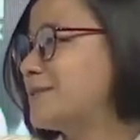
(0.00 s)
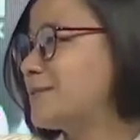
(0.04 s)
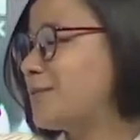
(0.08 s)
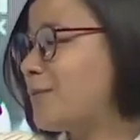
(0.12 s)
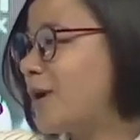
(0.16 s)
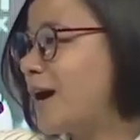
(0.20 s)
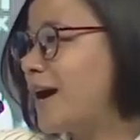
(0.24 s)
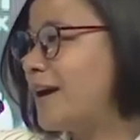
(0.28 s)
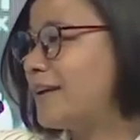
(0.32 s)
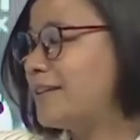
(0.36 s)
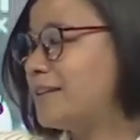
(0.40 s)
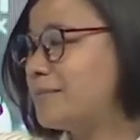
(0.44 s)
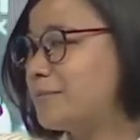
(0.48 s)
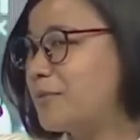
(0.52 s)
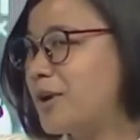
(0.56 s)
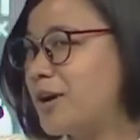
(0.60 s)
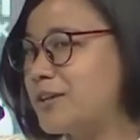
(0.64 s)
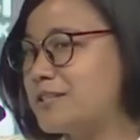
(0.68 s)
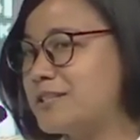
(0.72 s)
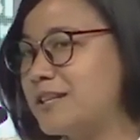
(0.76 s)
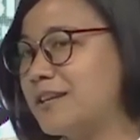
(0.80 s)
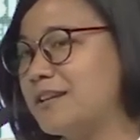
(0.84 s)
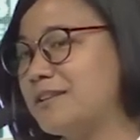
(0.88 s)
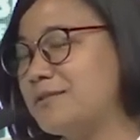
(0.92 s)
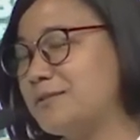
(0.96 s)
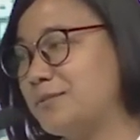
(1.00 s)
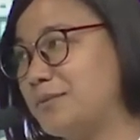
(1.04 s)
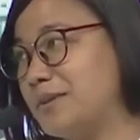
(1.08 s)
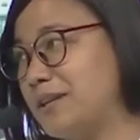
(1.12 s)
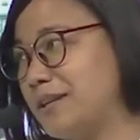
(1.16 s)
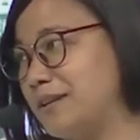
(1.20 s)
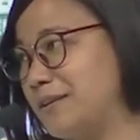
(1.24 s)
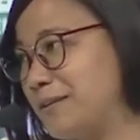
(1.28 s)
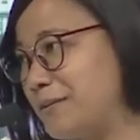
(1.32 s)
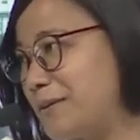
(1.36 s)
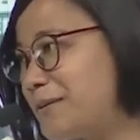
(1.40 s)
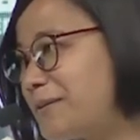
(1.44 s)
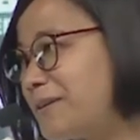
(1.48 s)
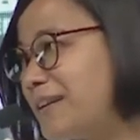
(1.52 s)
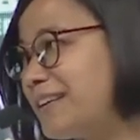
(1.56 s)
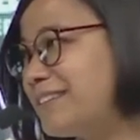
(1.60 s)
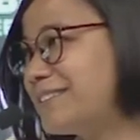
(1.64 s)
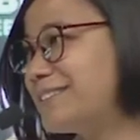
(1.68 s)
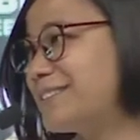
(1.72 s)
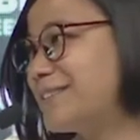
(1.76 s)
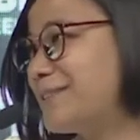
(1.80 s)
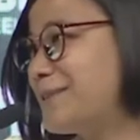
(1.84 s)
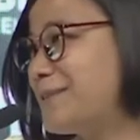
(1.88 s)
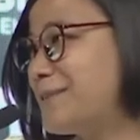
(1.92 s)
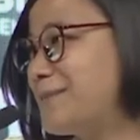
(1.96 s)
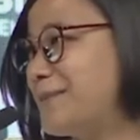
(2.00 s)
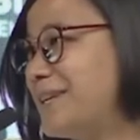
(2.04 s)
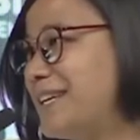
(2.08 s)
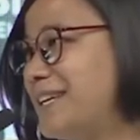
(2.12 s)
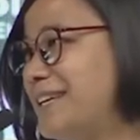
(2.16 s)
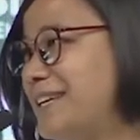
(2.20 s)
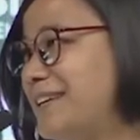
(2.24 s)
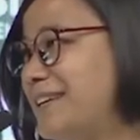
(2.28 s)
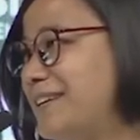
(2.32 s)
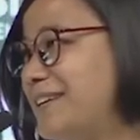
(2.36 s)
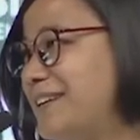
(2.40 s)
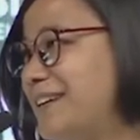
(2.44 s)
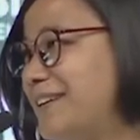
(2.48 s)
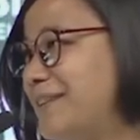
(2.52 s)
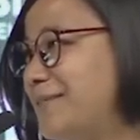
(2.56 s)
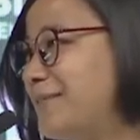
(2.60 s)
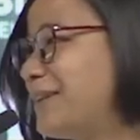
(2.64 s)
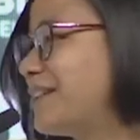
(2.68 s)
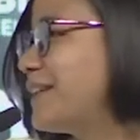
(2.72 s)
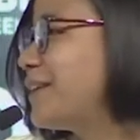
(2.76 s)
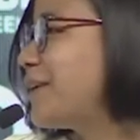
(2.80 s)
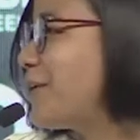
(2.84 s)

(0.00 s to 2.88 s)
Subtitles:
That's why the project is really growing. So we are